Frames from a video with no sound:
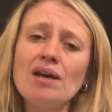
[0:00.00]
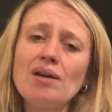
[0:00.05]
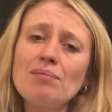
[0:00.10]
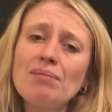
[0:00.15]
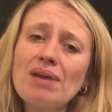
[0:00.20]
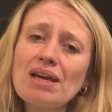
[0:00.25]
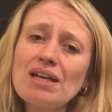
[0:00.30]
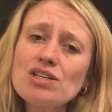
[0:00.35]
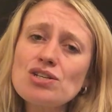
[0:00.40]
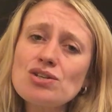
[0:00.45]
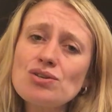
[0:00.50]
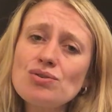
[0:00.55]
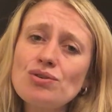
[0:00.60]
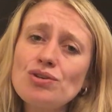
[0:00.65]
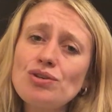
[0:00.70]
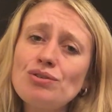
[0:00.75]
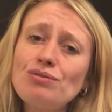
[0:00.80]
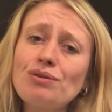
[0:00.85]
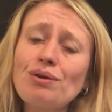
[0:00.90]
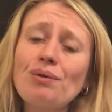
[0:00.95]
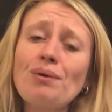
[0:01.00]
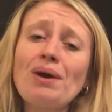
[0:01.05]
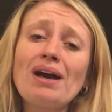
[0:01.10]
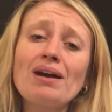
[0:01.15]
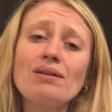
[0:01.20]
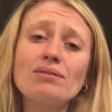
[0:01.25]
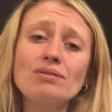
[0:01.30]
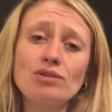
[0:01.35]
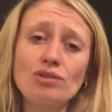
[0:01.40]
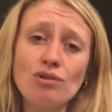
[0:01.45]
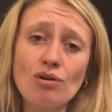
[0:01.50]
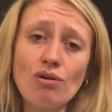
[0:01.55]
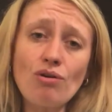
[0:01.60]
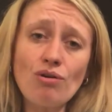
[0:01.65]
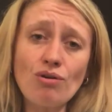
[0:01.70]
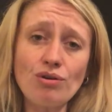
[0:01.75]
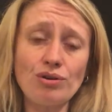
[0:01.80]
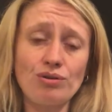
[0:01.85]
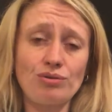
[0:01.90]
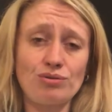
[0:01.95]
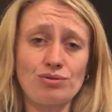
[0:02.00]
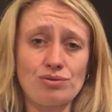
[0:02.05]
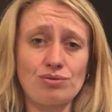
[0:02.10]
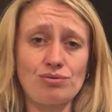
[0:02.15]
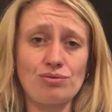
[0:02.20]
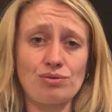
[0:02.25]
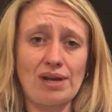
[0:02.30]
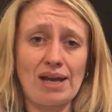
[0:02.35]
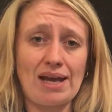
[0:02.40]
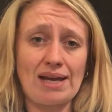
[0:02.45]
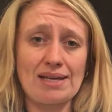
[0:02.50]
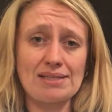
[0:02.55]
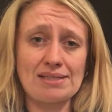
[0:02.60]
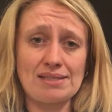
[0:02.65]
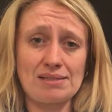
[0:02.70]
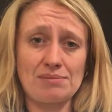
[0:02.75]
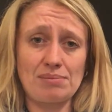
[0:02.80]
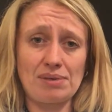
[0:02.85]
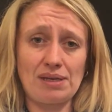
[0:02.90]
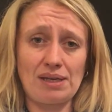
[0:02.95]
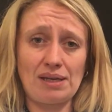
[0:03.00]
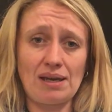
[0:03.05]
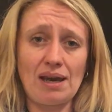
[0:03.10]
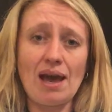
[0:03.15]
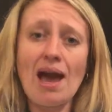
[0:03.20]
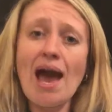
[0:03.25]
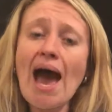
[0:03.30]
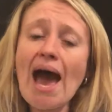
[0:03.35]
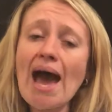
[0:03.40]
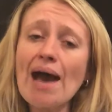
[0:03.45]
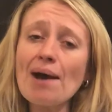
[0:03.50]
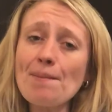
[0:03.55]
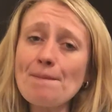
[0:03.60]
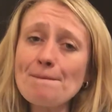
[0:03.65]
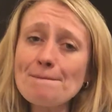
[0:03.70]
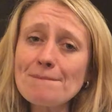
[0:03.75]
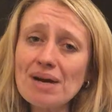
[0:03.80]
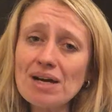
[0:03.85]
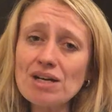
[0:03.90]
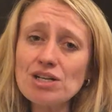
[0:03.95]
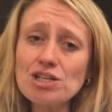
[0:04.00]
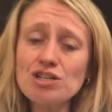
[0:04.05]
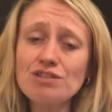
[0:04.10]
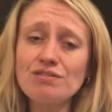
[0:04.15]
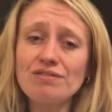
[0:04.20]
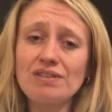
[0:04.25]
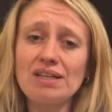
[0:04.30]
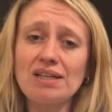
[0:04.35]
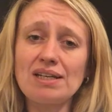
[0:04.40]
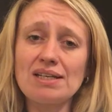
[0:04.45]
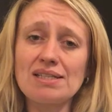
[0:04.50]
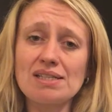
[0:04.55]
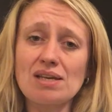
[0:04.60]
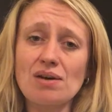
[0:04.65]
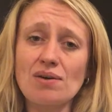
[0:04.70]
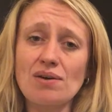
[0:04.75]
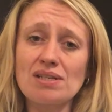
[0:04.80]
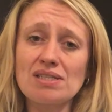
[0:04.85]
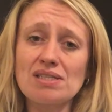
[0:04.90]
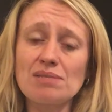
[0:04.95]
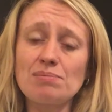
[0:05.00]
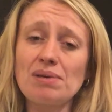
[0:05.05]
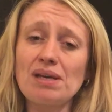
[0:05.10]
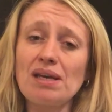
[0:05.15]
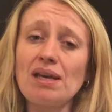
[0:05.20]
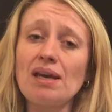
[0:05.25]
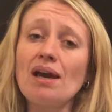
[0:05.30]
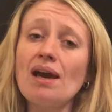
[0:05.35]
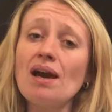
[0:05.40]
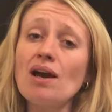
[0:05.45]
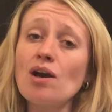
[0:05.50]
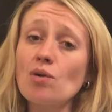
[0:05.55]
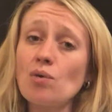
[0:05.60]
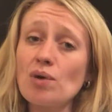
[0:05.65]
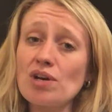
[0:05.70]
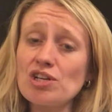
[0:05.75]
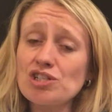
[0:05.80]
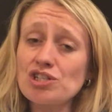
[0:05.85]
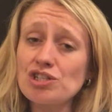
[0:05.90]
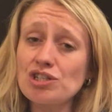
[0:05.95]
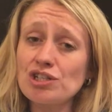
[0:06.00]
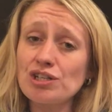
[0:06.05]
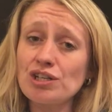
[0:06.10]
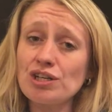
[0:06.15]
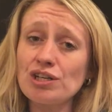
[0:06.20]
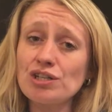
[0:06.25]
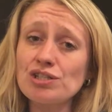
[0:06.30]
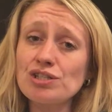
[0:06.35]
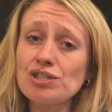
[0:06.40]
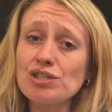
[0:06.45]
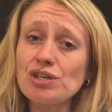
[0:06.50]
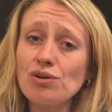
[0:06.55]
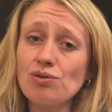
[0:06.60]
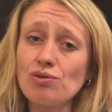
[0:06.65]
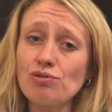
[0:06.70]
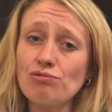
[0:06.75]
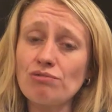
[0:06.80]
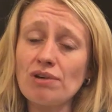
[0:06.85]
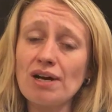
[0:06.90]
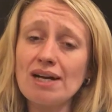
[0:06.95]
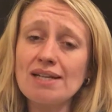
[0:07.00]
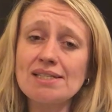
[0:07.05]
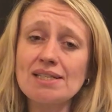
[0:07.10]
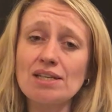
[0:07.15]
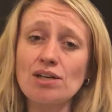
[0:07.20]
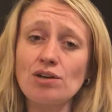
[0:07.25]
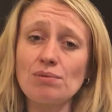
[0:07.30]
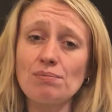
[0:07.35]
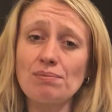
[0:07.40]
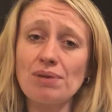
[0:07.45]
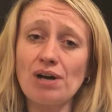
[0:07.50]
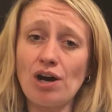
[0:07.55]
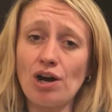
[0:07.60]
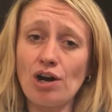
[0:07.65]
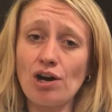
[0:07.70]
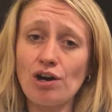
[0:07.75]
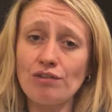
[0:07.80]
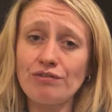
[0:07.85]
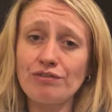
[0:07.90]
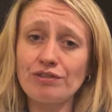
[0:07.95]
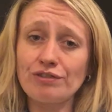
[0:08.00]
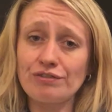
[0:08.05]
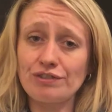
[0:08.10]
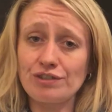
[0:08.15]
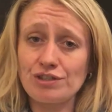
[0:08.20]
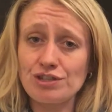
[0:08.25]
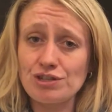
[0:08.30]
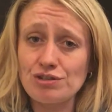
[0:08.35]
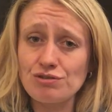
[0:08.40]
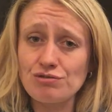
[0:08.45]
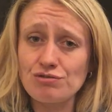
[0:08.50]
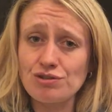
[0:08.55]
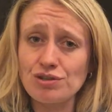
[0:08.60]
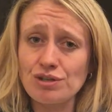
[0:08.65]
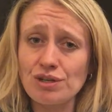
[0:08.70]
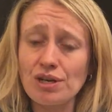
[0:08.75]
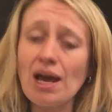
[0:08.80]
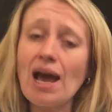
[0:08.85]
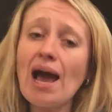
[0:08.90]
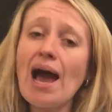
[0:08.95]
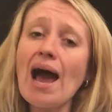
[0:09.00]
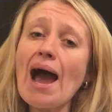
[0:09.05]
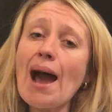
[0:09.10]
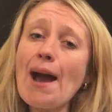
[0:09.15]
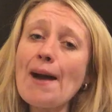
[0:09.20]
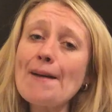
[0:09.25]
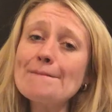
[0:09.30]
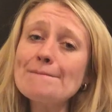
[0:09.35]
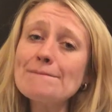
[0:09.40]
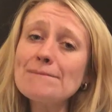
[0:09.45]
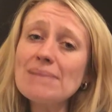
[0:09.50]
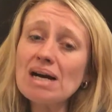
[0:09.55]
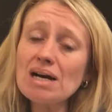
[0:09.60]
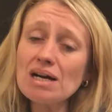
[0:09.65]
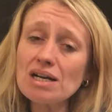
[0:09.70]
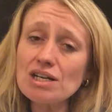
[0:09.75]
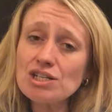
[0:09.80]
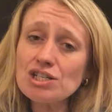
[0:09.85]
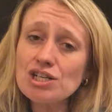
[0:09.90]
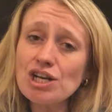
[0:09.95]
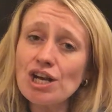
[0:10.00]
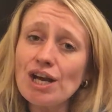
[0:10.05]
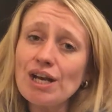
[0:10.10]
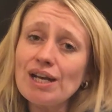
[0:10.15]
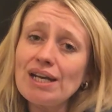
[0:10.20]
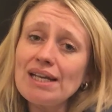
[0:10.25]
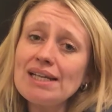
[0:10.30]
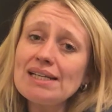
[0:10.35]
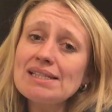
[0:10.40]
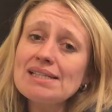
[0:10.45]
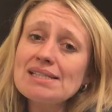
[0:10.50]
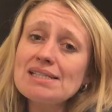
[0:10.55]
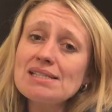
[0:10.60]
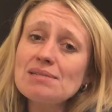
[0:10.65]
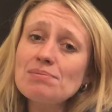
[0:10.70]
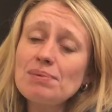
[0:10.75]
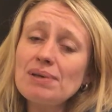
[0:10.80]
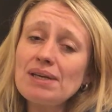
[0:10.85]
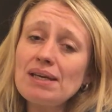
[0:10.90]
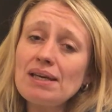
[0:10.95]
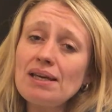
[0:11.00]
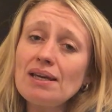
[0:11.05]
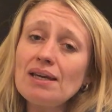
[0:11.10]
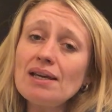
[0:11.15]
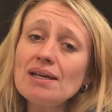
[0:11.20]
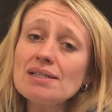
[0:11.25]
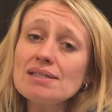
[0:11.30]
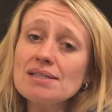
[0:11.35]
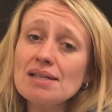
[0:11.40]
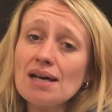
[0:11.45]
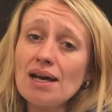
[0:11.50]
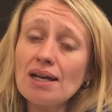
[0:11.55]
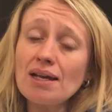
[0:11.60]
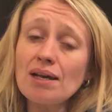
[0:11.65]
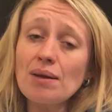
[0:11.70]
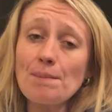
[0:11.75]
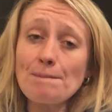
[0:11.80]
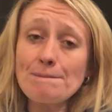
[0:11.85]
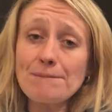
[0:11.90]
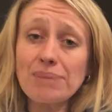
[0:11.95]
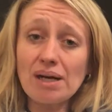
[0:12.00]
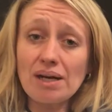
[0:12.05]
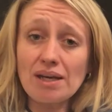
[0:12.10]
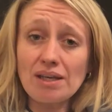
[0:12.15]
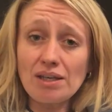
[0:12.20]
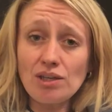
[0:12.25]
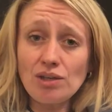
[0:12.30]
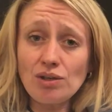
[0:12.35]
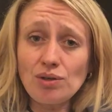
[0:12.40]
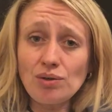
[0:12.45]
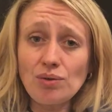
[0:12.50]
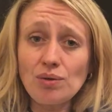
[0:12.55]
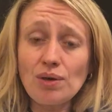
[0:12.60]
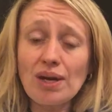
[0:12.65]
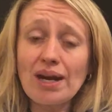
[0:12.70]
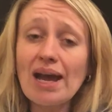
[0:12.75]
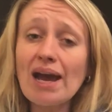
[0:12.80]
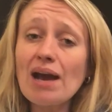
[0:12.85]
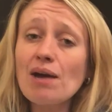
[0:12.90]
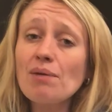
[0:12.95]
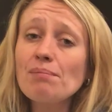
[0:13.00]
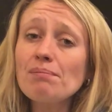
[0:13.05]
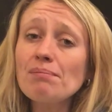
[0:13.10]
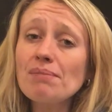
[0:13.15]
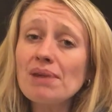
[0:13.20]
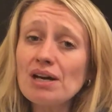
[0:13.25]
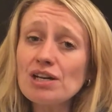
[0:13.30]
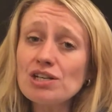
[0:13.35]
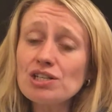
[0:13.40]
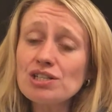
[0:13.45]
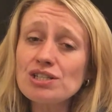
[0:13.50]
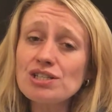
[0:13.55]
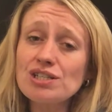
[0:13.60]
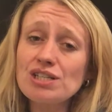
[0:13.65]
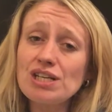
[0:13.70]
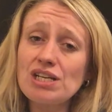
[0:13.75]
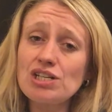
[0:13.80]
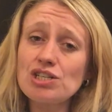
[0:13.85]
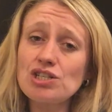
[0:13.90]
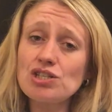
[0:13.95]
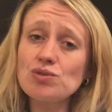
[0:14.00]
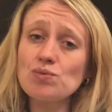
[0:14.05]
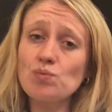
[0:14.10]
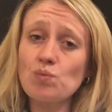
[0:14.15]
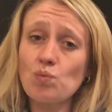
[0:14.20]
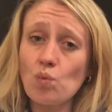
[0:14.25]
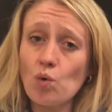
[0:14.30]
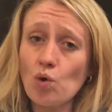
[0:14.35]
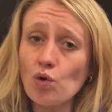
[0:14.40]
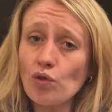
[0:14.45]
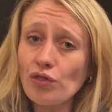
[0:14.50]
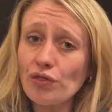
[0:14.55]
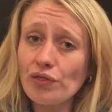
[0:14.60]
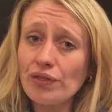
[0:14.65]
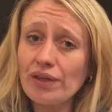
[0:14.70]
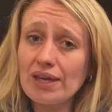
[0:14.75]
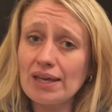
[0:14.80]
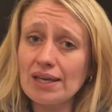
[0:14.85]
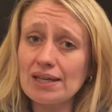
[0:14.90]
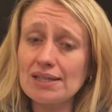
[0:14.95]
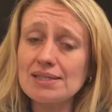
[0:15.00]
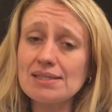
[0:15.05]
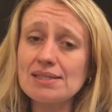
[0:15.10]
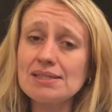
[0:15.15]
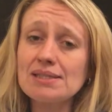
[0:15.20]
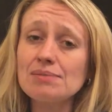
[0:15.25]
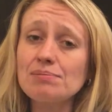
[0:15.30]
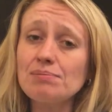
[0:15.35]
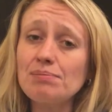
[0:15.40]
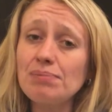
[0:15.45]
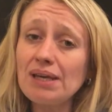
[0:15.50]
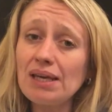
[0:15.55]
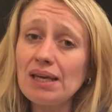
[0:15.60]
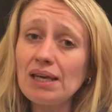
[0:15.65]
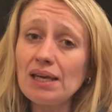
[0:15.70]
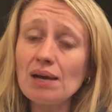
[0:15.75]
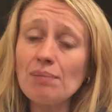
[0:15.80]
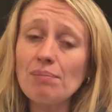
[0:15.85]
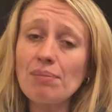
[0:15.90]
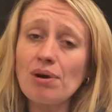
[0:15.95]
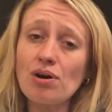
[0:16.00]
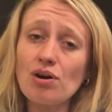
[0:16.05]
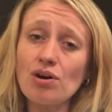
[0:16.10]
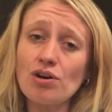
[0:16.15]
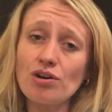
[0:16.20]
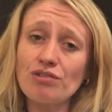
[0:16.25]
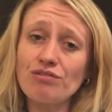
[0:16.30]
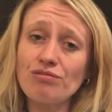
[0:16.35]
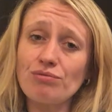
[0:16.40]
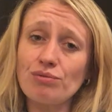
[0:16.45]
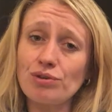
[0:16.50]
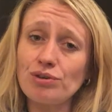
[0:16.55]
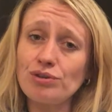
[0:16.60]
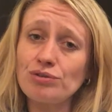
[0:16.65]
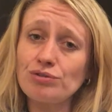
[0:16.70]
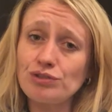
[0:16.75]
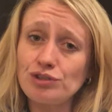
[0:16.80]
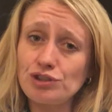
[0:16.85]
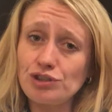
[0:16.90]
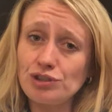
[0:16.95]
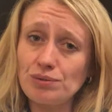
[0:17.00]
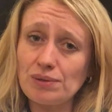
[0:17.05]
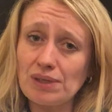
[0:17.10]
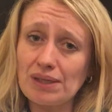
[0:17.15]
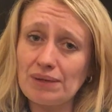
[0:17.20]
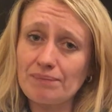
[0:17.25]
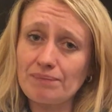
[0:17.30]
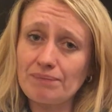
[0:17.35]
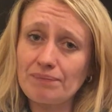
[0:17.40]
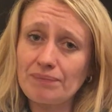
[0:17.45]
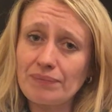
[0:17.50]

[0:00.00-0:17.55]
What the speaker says: Make sure you know how long your talk has to be, how much of it is going to be question and answer or writing on behalf of the children, how much needs to be done by you, and how much the teachers want the kids to be a part of what you're doing.